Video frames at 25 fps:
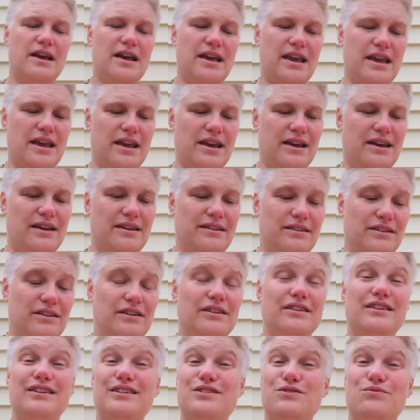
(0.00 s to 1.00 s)
And
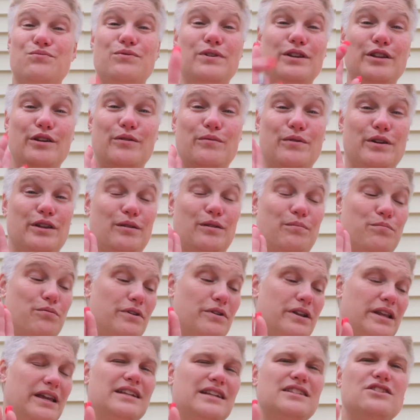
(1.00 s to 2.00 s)
it's really, really pretty.